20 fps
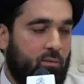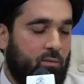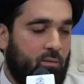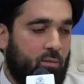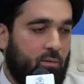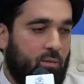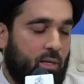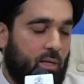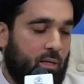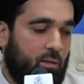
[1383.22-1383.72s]

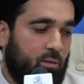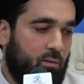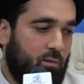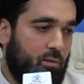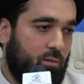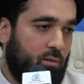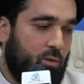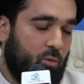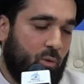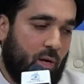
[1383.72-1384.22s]
that
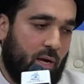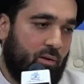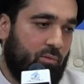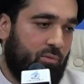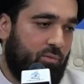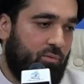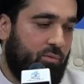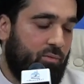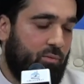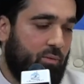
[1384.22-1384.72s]
you have
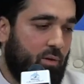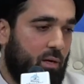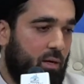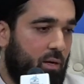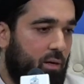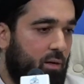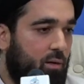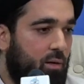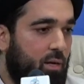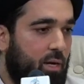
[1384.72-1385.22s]

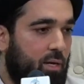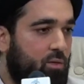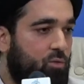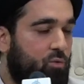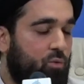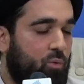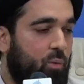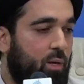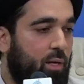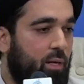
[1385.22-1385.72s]
uh,
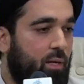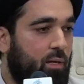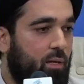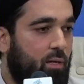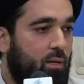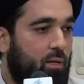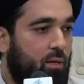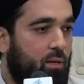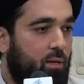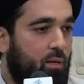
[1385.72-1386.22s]
extra weight.
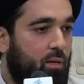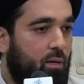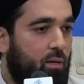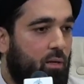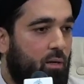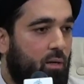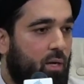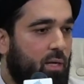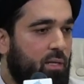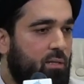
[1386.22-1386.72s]

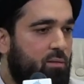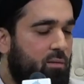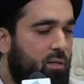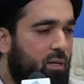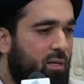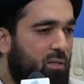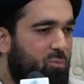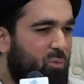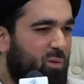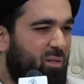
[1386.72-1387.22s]
I
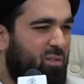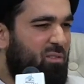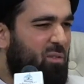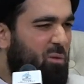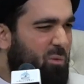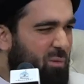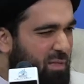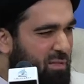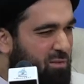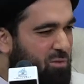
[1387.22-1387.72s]
said, well, it's
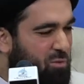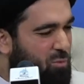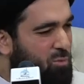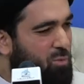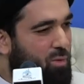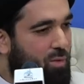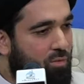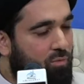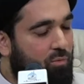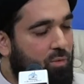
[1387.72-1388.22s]
only two
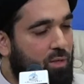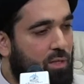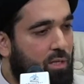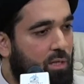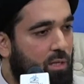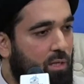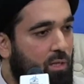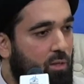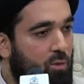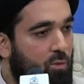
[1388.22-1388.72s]
or three
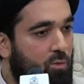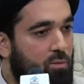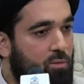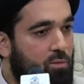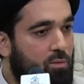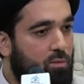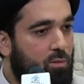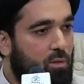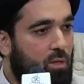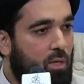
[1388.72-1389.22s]

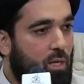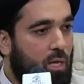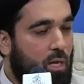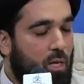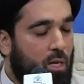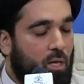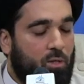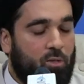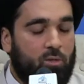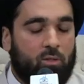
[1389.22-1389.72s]
kilos.
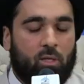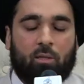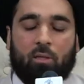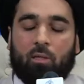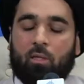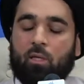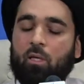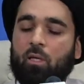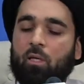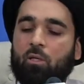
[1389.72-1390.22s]

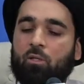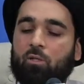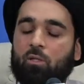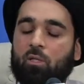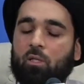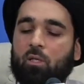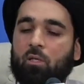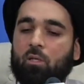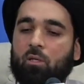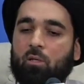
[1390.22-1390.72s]
Suddenly
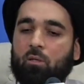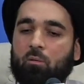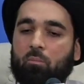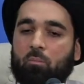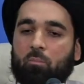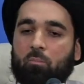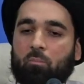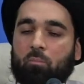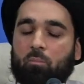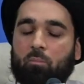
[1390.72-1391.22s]

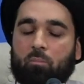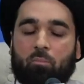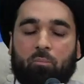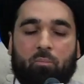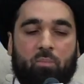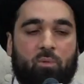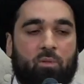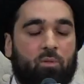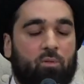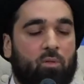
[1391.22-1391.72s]
she
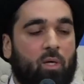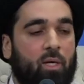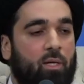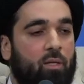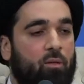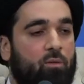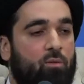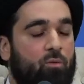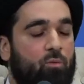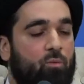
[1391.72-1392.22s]

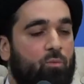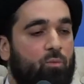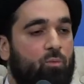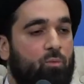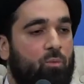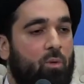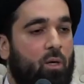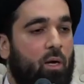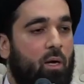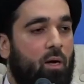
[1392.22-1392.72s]
started
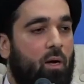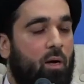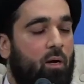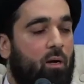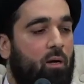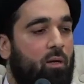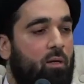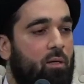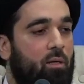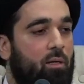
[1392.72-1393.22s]
to
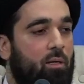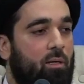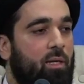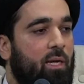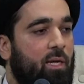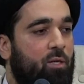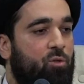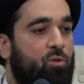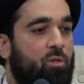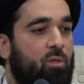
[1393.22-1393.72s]
uh,
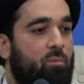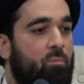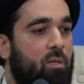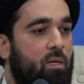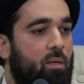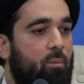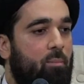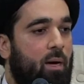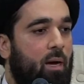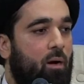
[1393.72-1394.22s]
lecture
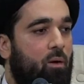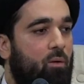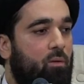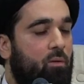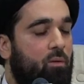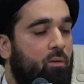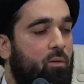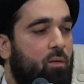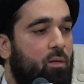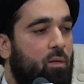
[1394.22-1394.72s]
me about
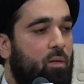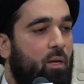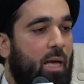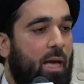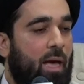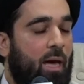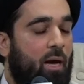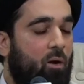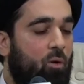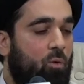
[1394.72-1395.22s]

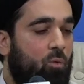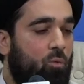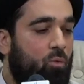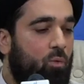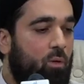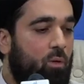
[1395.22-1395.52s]
how